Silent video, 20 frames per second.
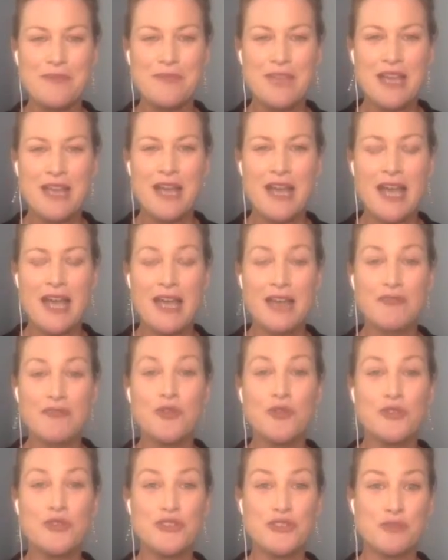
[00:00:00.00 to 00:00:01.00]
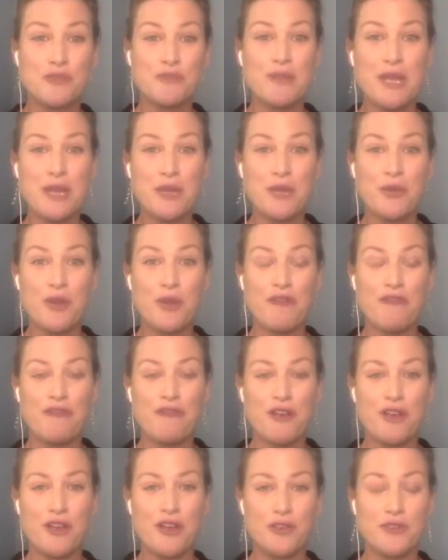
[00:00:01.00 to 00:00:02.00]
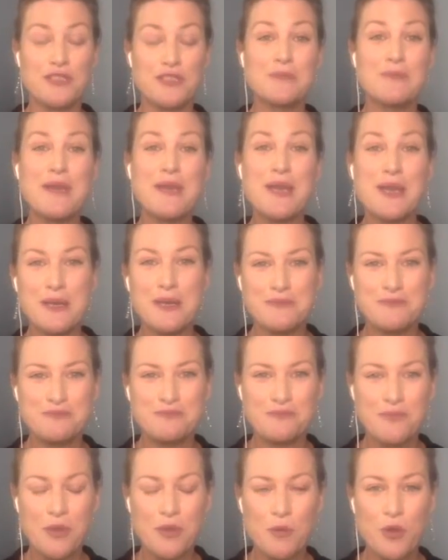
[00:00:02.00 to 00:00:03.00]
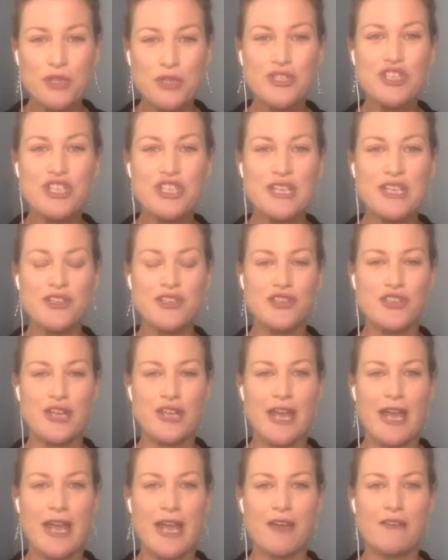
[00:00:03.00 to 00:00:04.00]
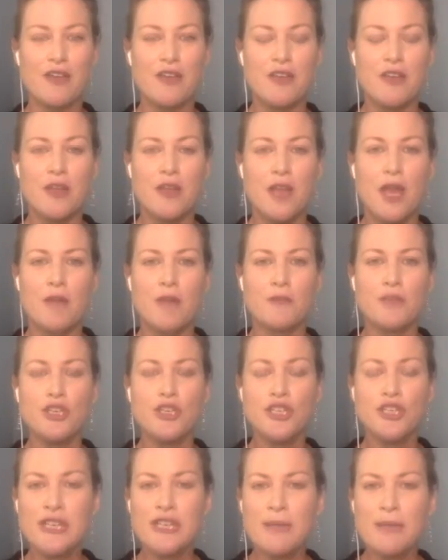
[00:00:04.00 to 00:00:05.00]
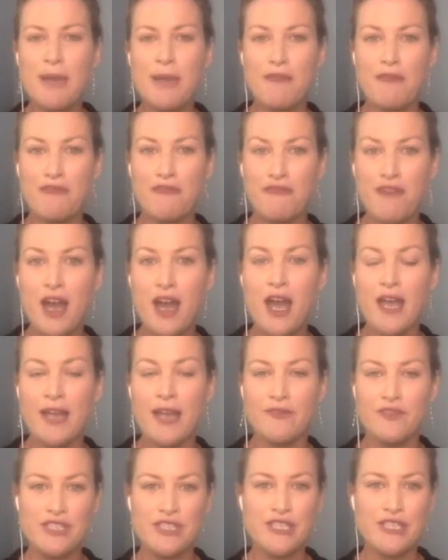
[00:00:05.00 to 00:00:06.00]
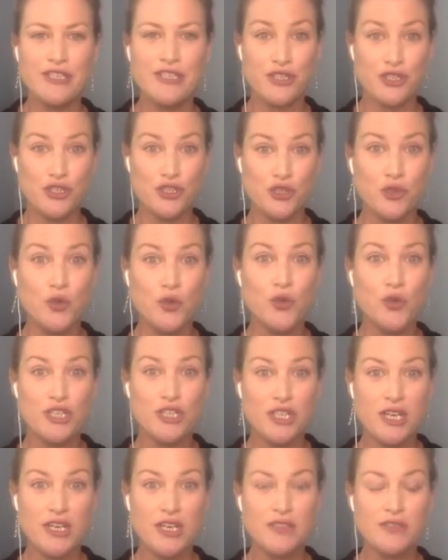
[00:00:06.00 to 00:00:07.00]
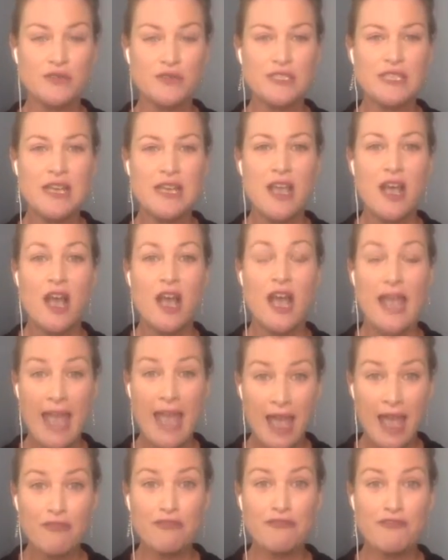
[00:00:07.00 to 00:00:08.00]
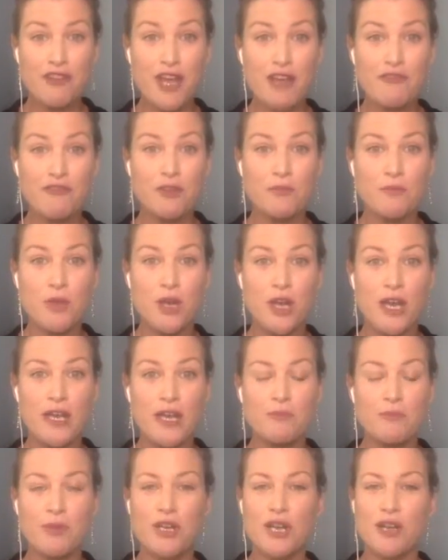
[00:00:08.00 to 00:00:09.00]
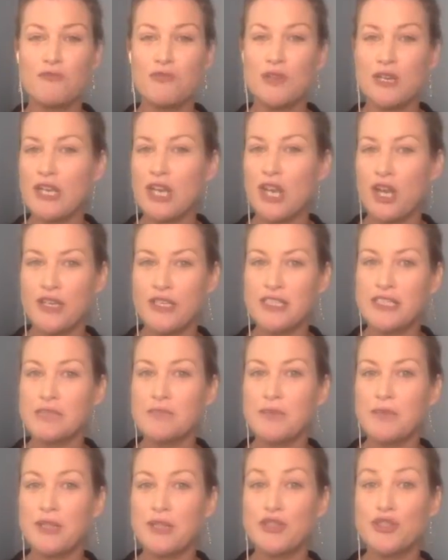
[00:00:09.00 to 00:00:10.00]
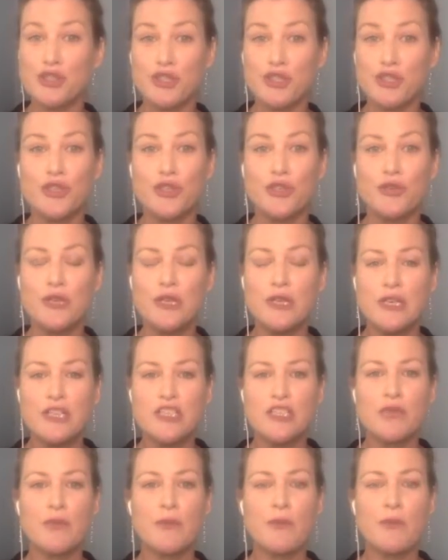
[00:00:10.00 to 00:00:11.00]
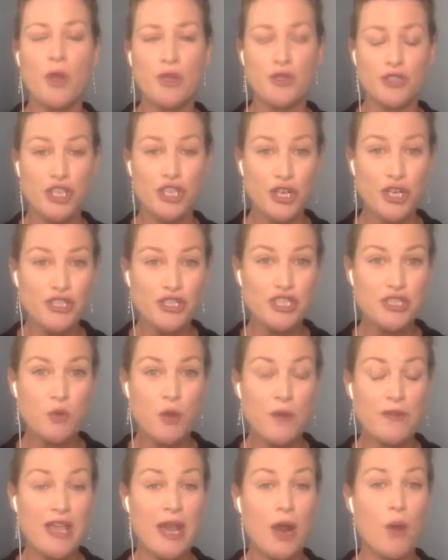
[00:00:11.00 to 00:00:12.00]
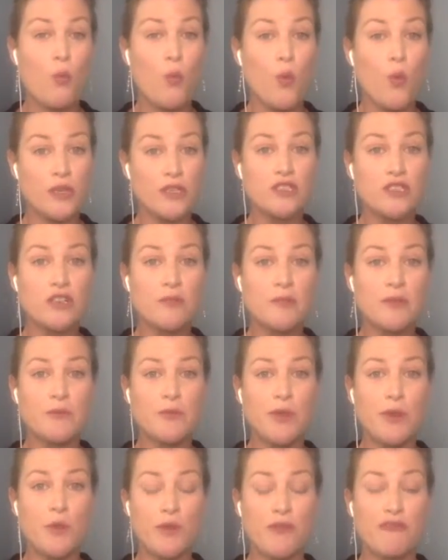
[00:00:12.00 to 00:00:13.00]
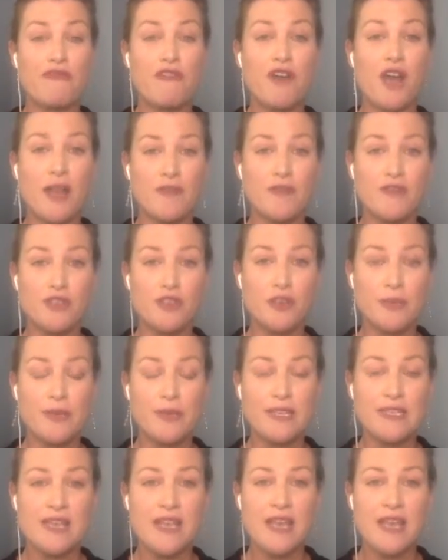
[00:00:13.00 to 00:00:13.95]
Uh, and of course, your media profile, your speaker one sheet should have um, usually about five signature talk titles. I have five on mine, but I really only speak to two. So we won't, don't just want that one topic, we want five topics.